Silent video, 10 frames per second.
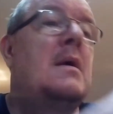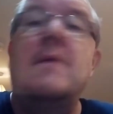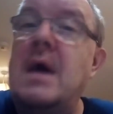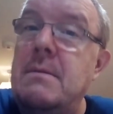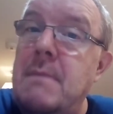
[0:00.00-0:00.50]

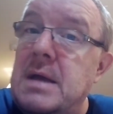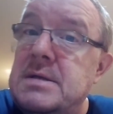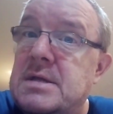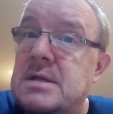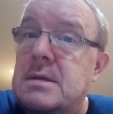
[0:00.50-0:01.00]
They're the main
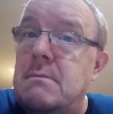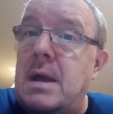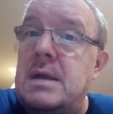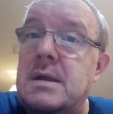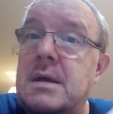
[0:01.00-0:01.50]

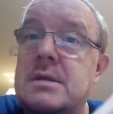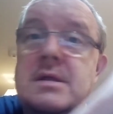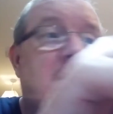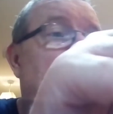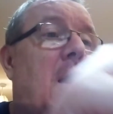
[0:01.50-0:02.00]

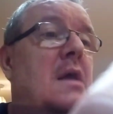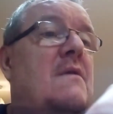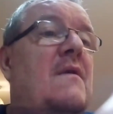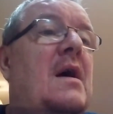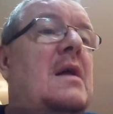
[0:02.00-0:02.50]
stars
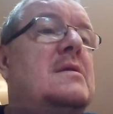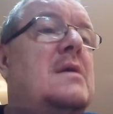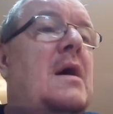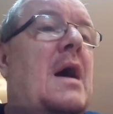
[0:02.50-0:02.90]
of it, and